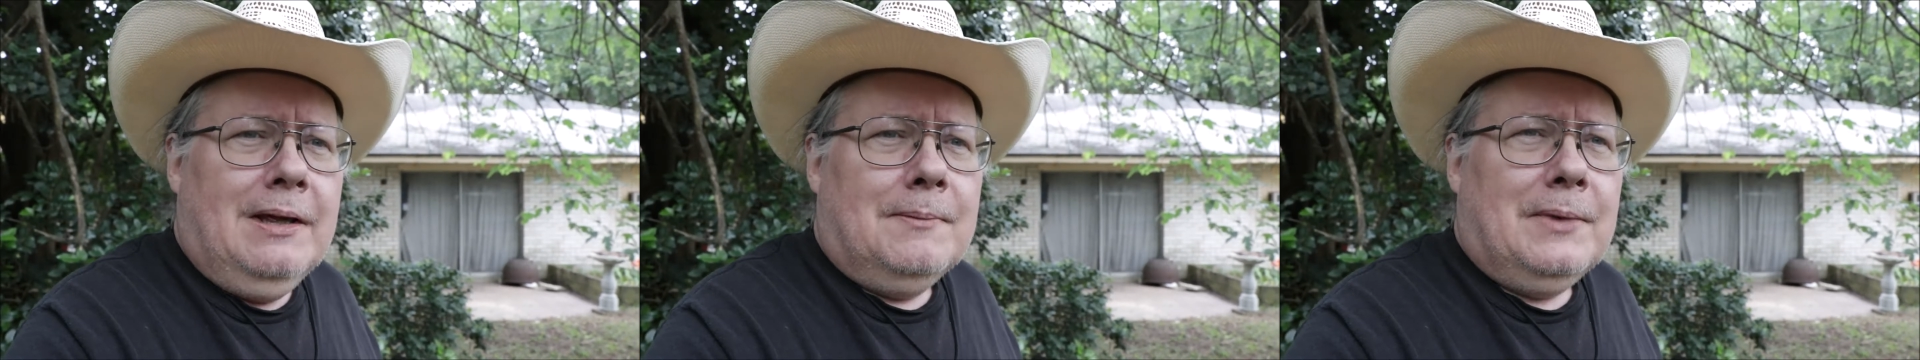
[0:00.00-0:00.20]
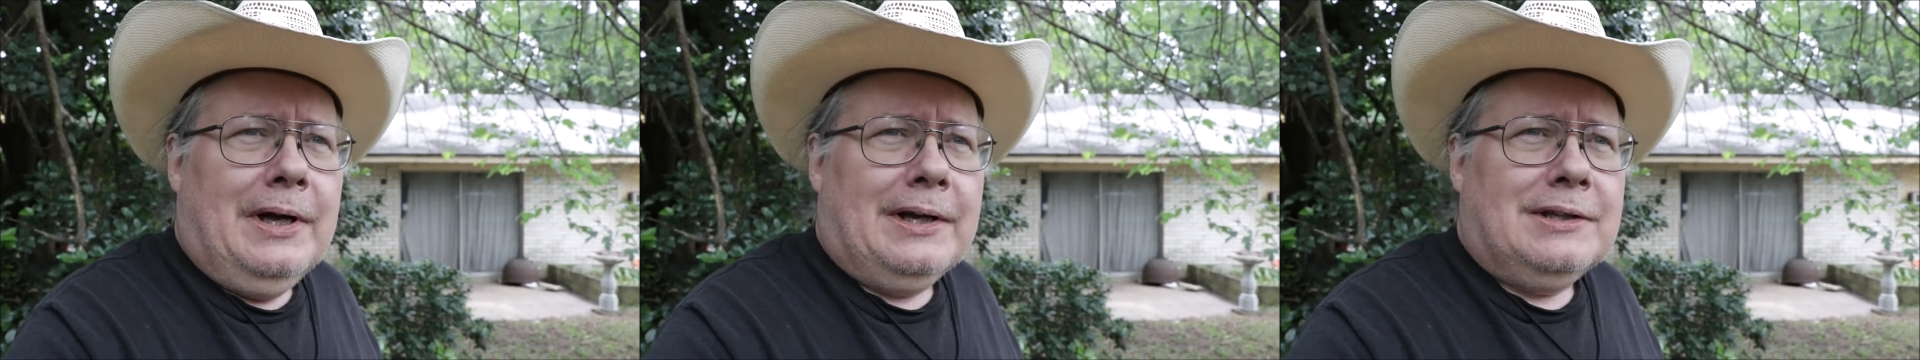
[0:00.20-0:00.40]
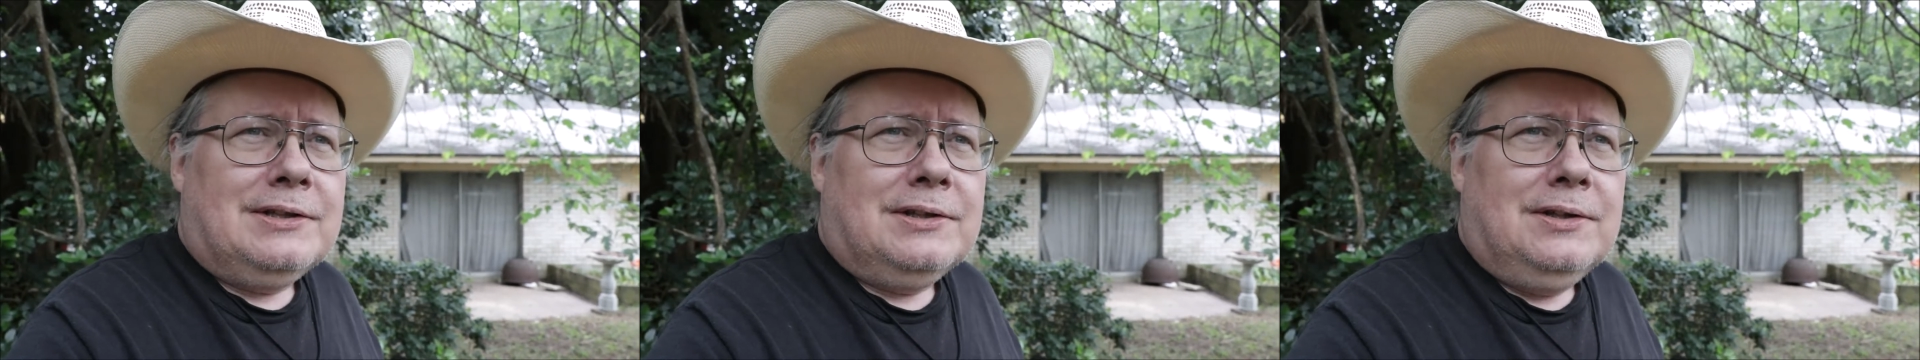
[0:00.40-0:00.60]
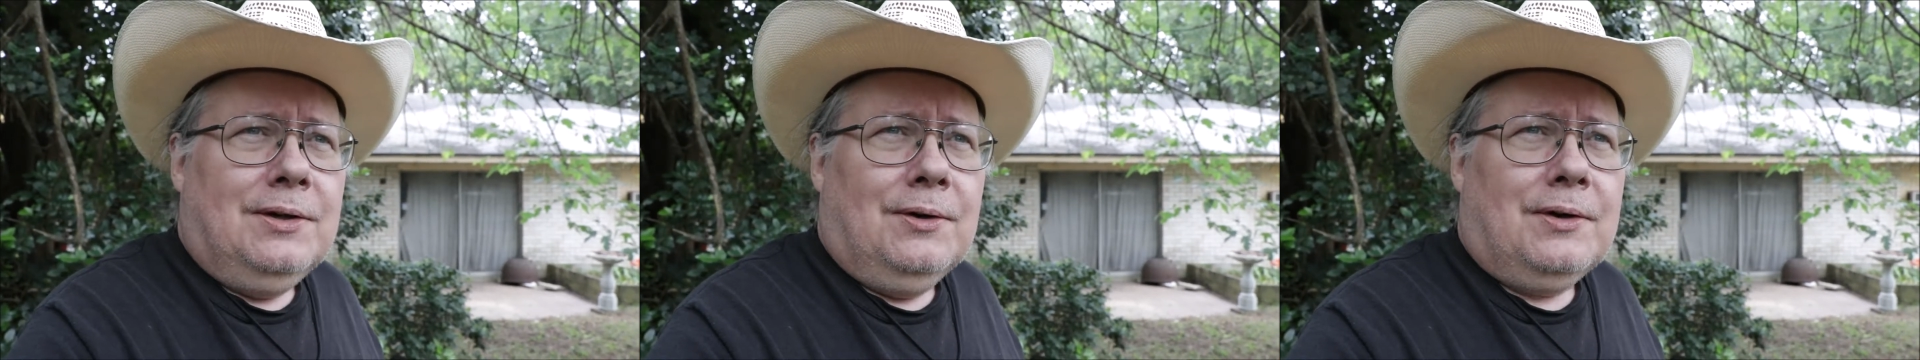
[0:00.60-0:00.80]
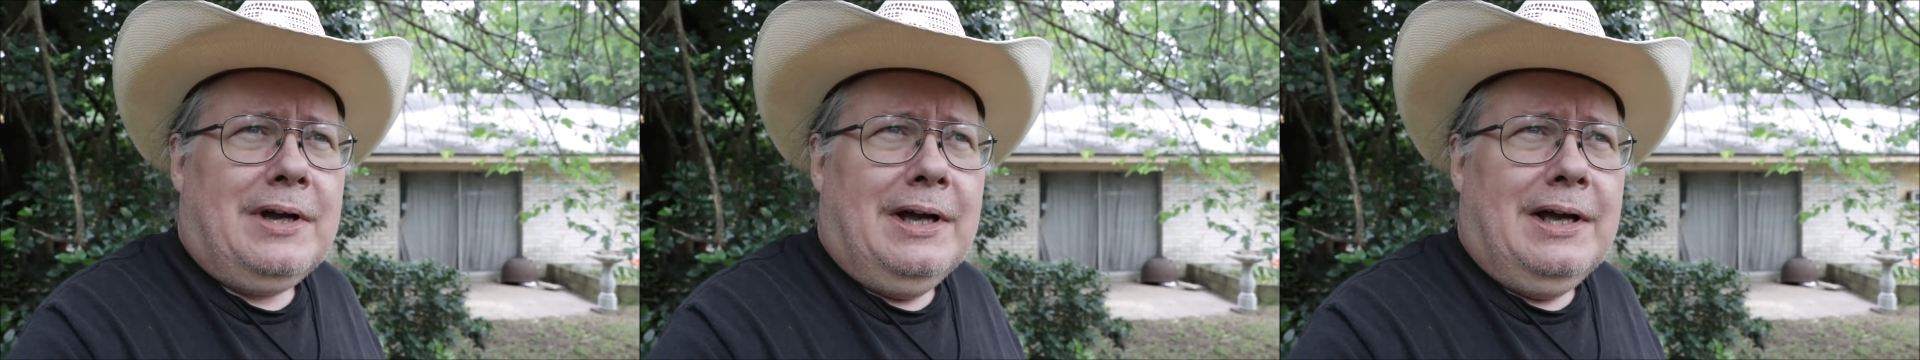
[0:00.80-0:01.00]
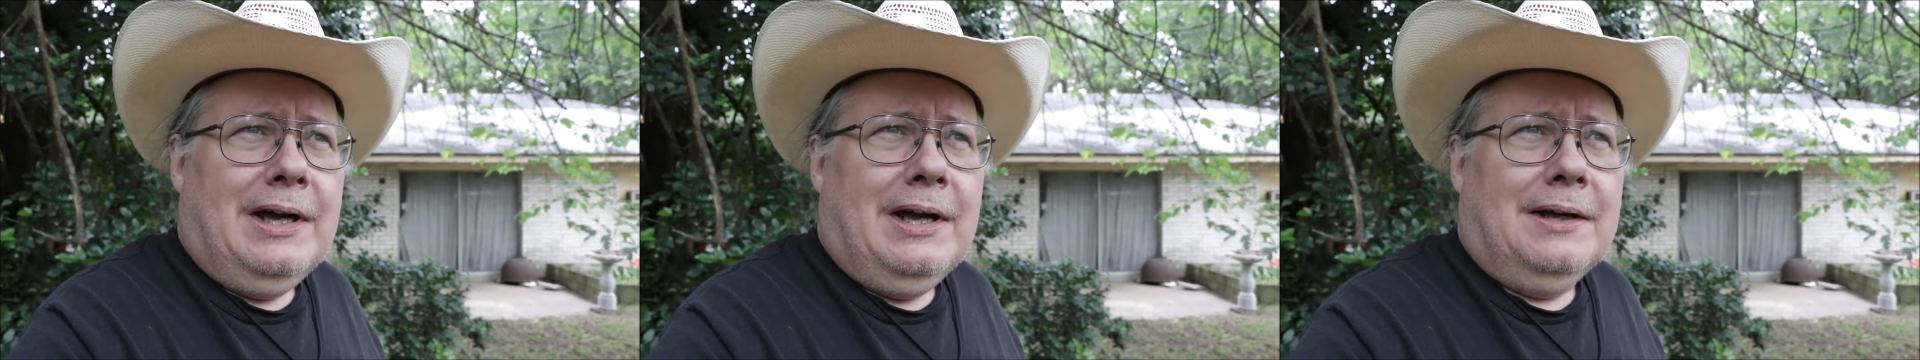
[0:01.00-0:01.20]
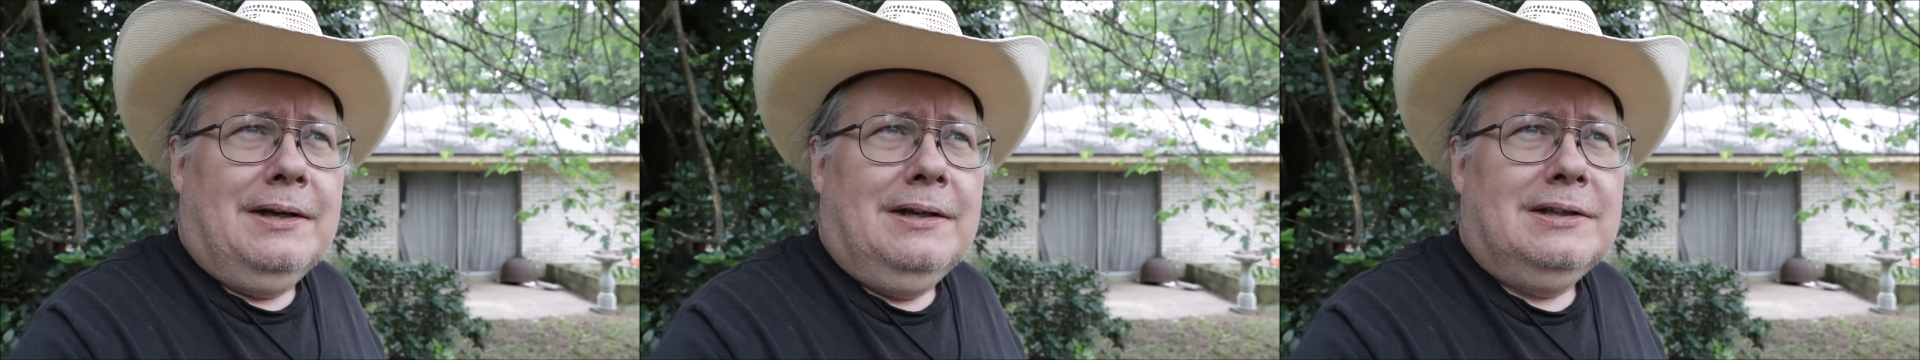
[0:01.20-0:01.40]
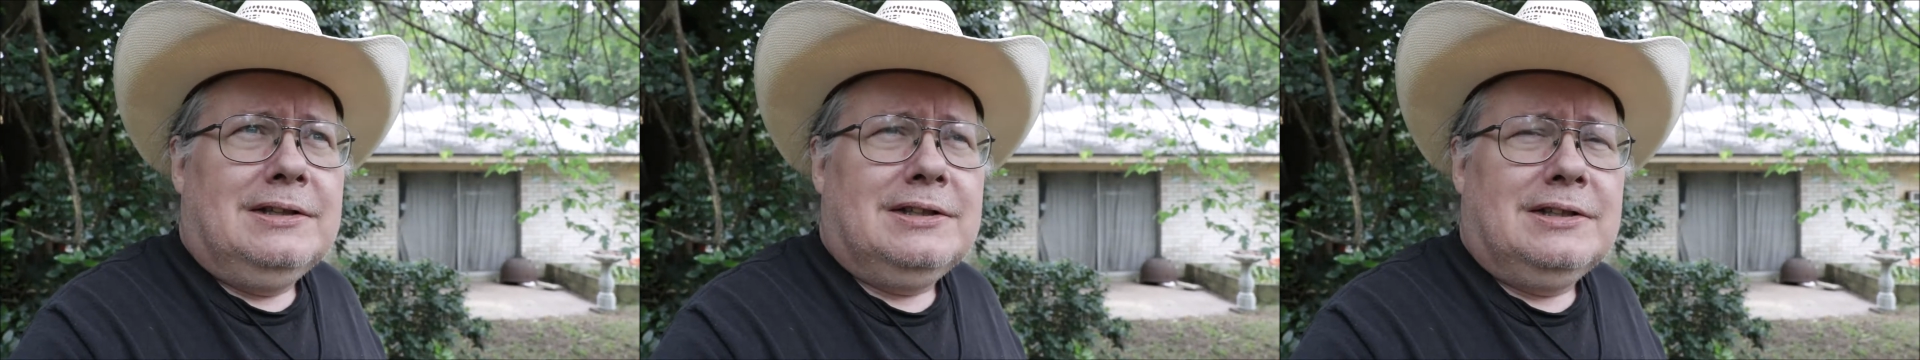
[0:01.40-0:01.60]
But I can still kind
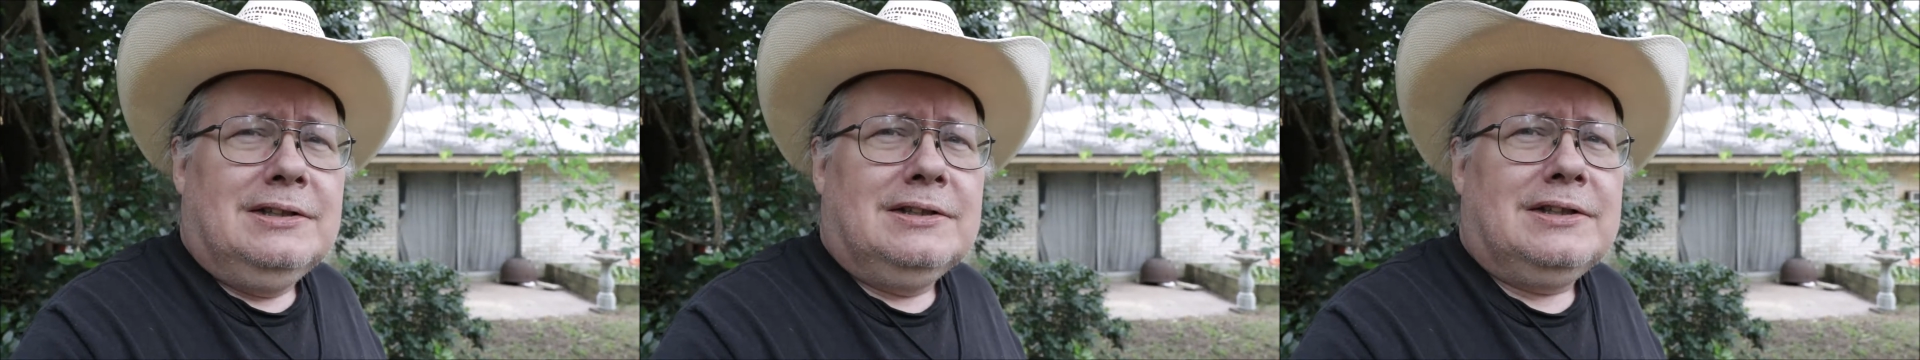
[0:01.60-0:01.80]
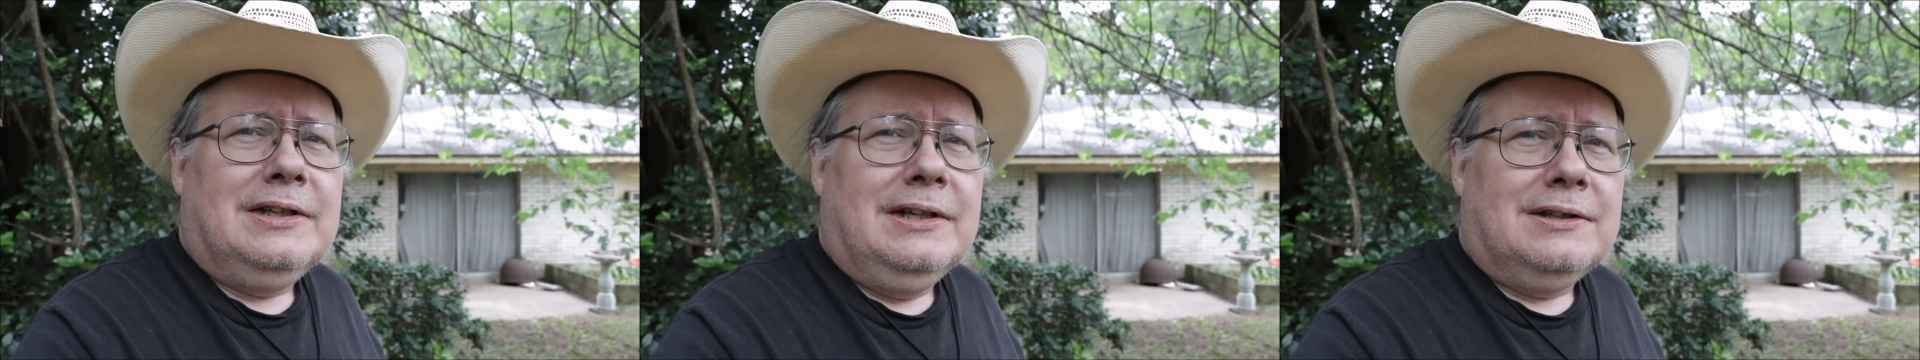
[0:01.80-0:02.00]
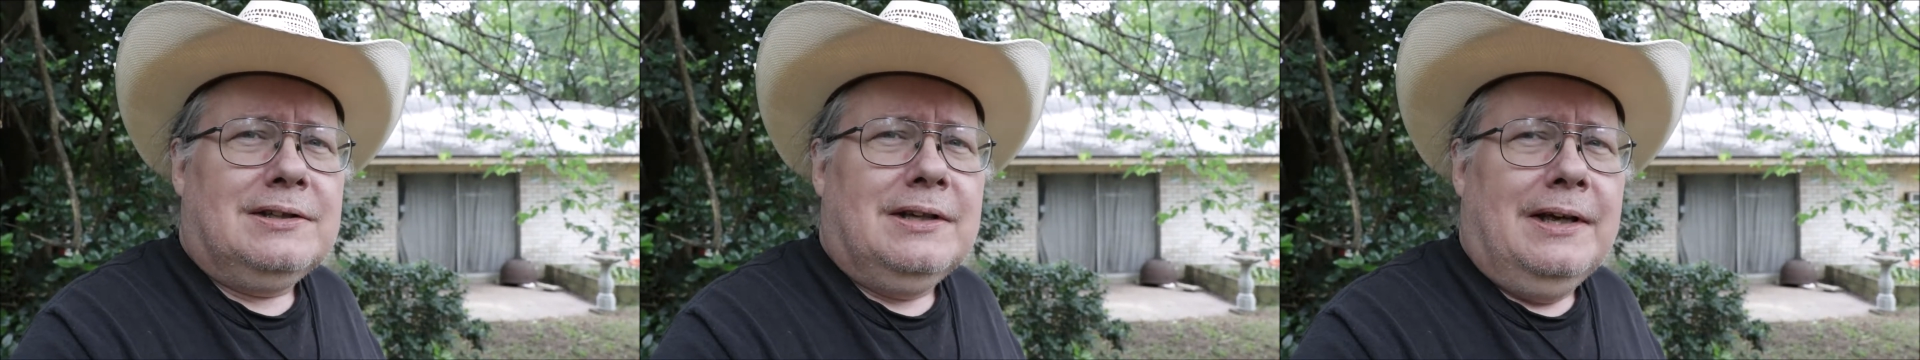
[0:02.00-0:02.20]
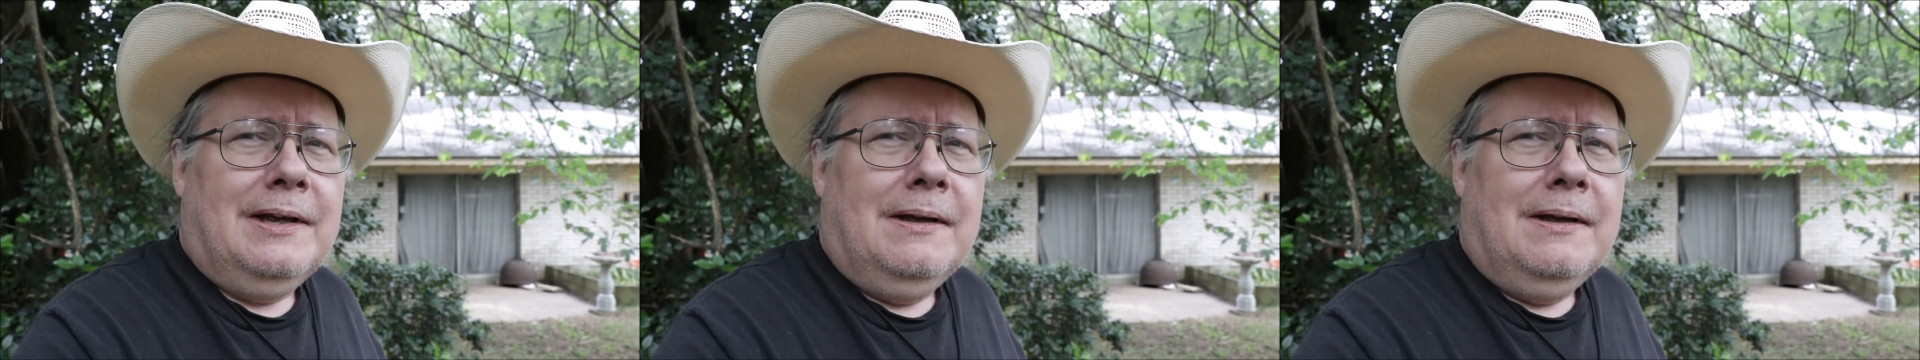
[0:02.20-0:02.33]
of sense